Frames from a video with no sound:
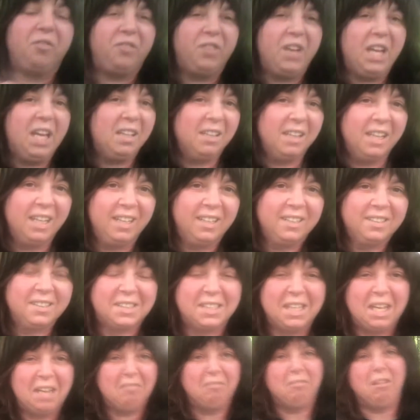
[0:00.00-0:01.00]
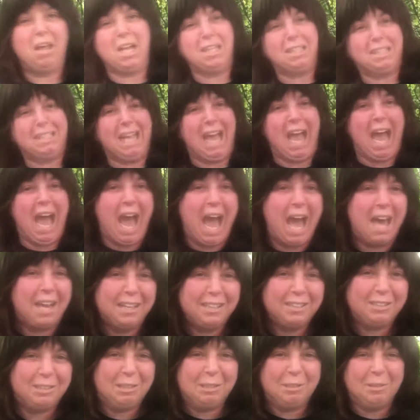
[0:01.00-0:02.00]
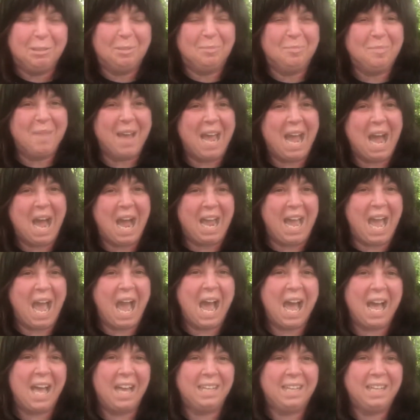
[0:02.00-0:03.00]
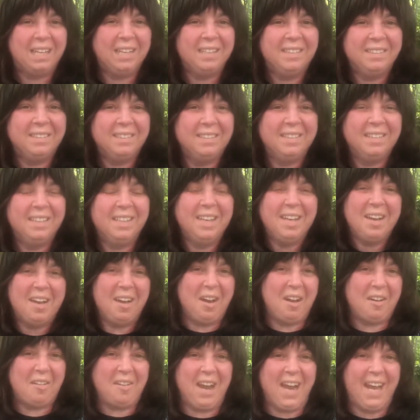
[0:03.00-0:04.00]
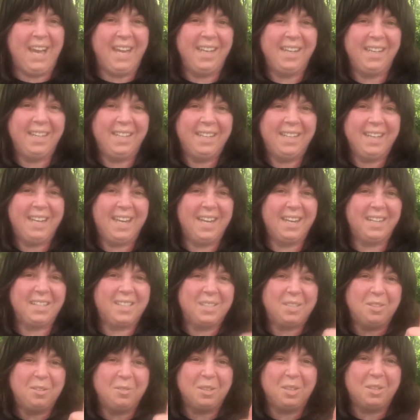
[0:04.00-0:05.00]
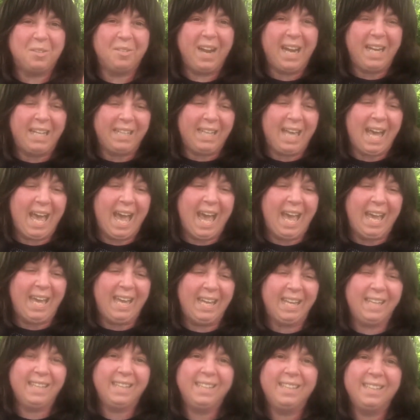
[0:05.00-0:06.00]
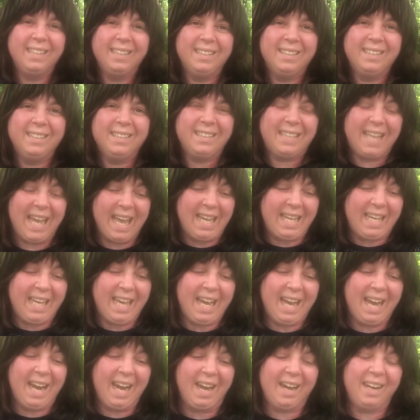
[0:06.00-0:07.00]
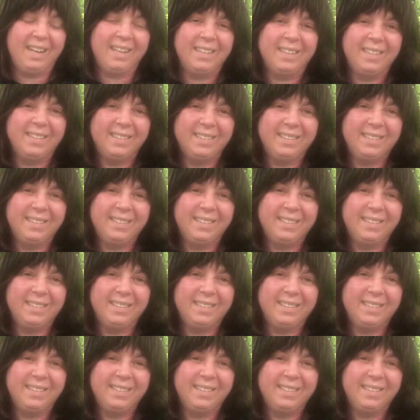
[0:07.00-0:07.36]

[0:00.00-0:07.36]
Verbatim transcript: feelings and lots of attitude, may I add. All right, here's to a great day. Take care.